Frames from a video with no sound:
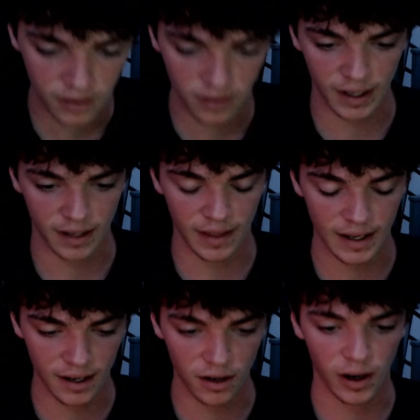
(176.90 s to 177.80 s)
like they
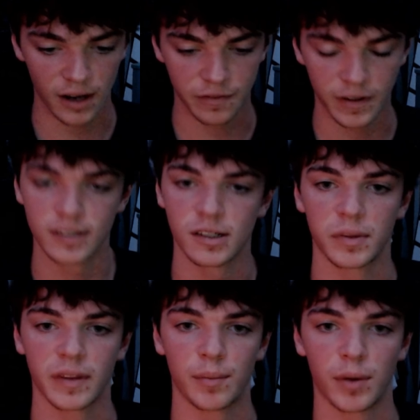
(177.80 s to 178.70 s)
didn't know how to fix
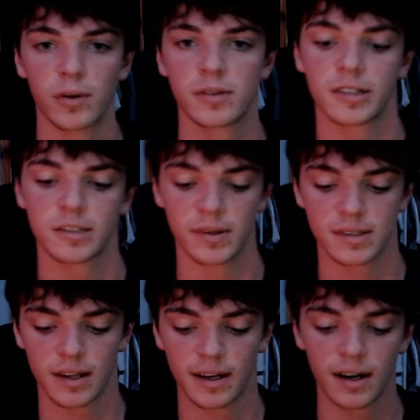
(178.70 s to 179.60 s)
something that broke 6
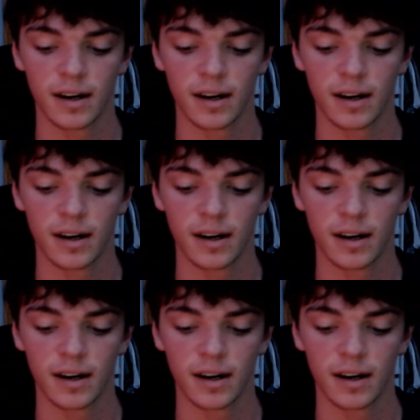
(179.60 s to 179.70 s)
months later,